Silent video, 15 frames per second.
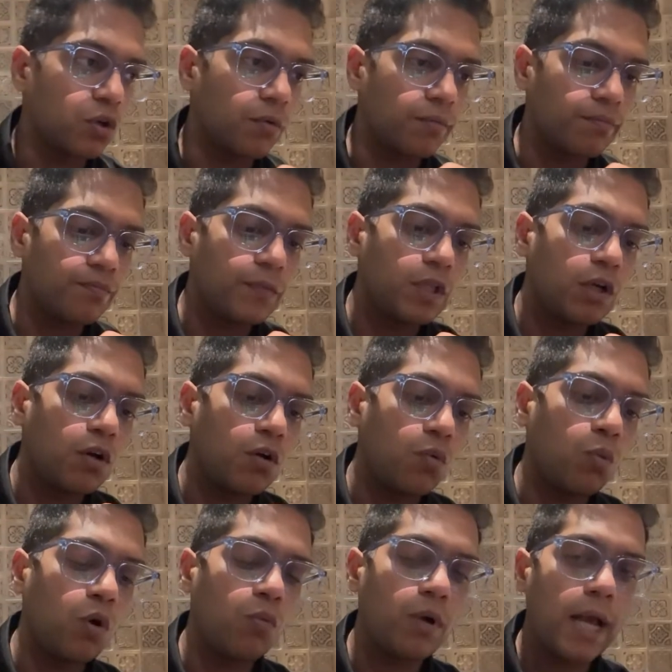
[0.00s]
So
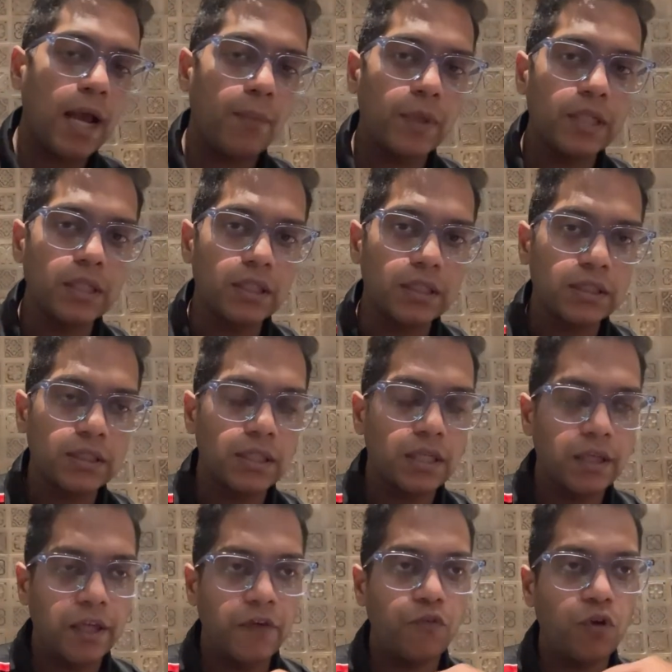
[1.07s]
what would happen
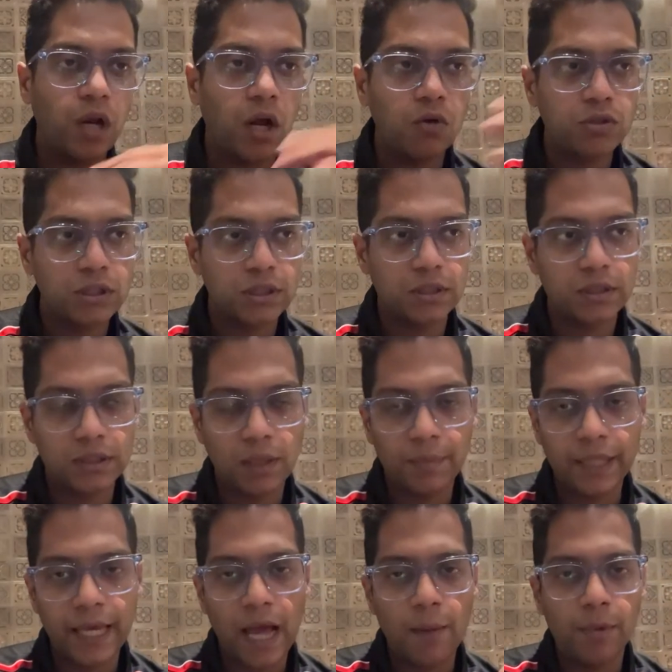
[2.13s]
is, if your house,
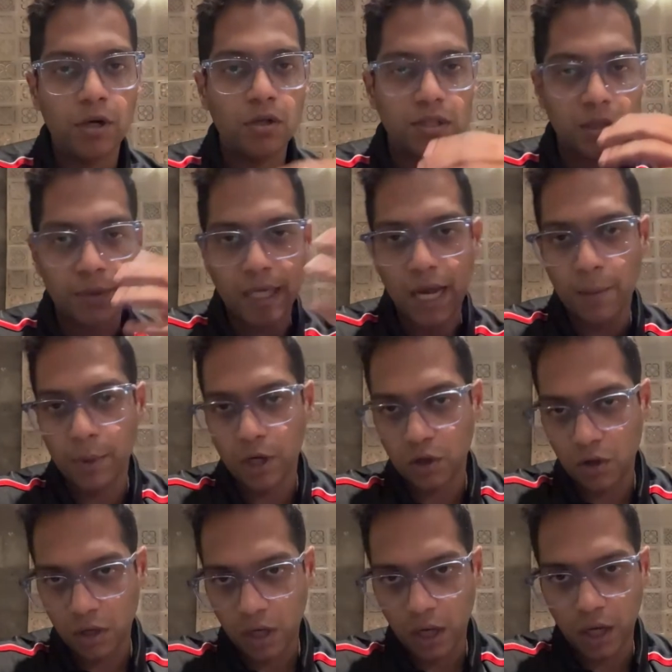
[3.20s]
something happened, or something happened to
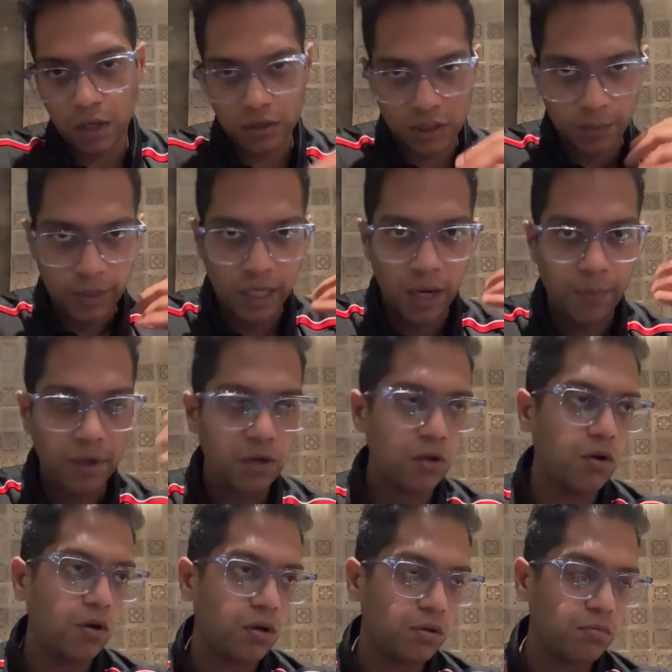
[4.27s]
your car, or something happened to
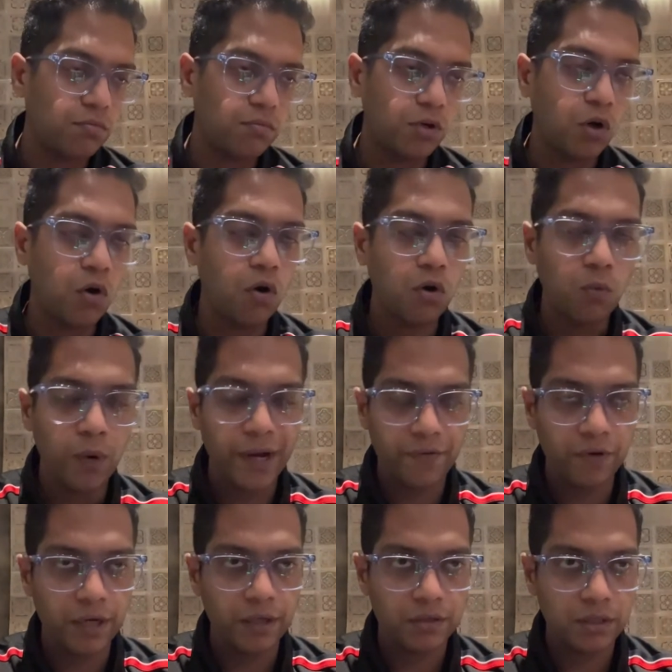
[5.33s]
your dog, or
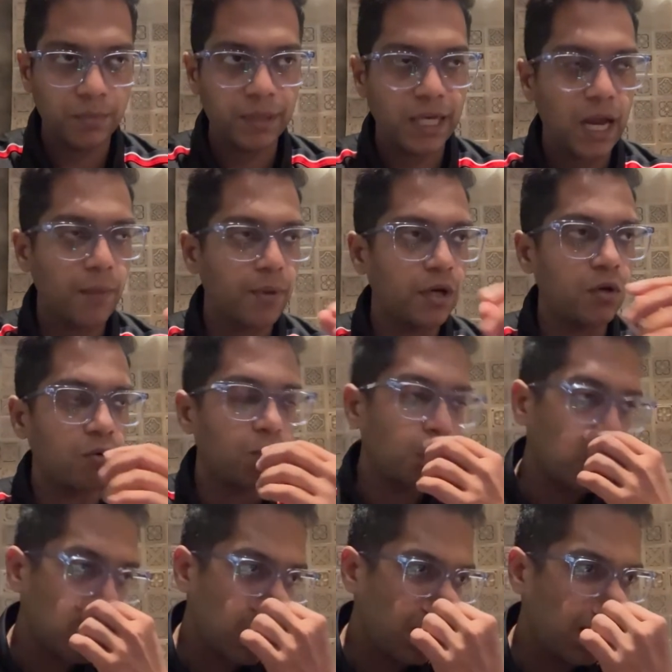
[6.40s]
whatever something happened to,
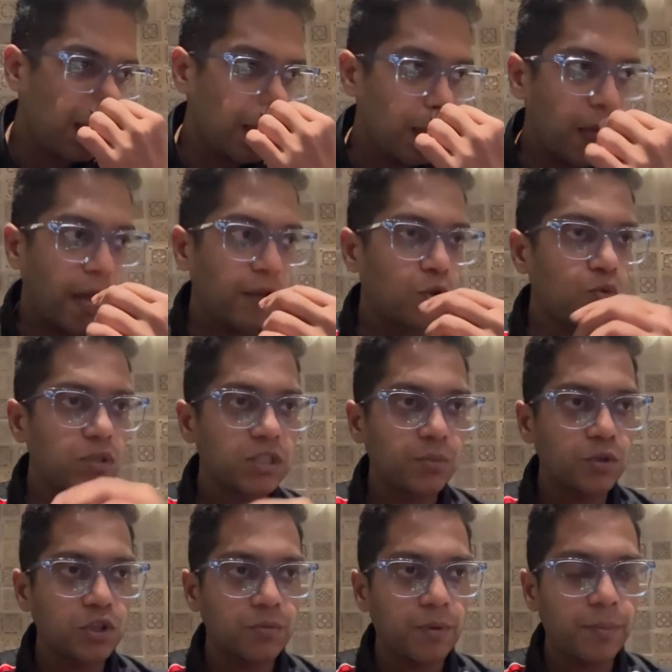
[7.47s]
and you were
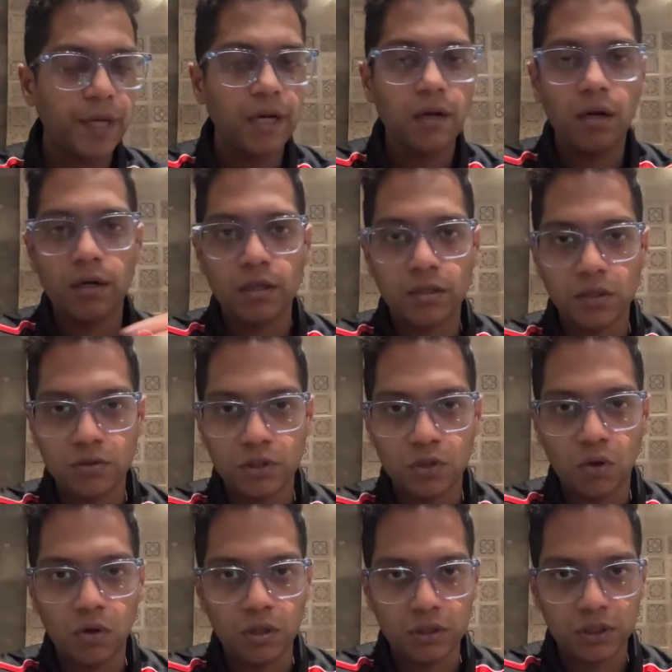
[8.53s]
supposed to be paid
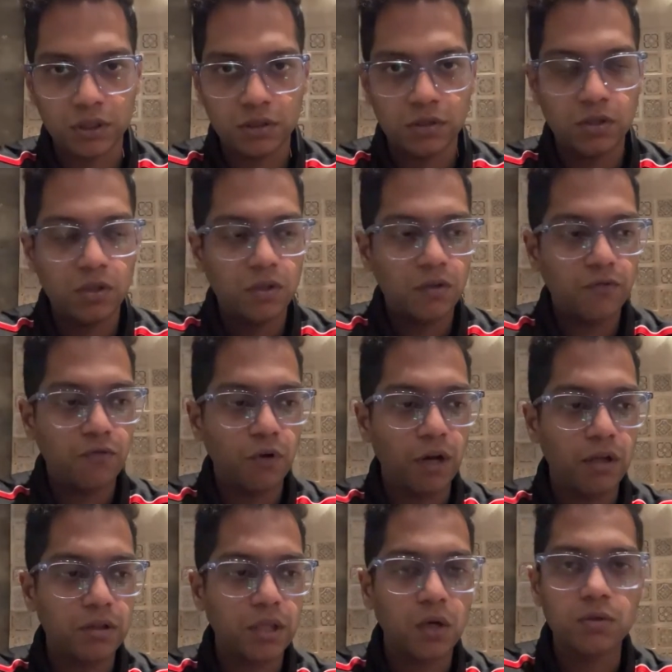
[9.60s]
$100,000 for
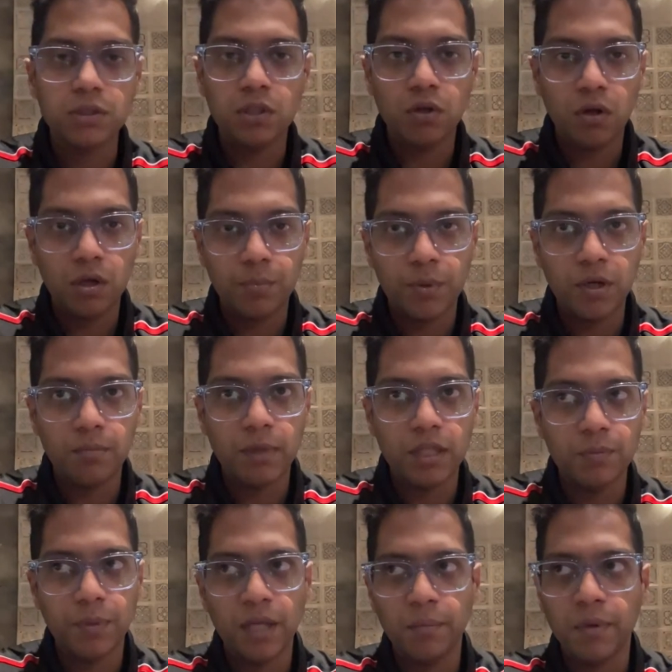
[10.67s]
$1,000 per
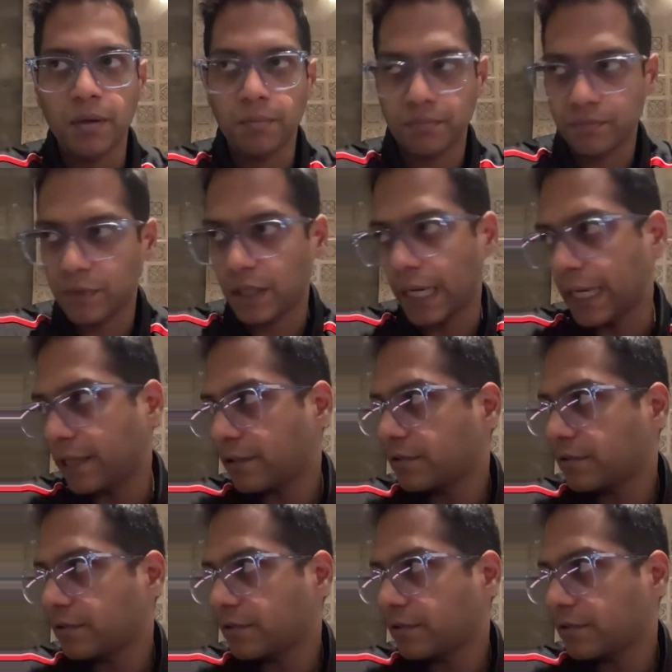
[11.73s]
month premium, right?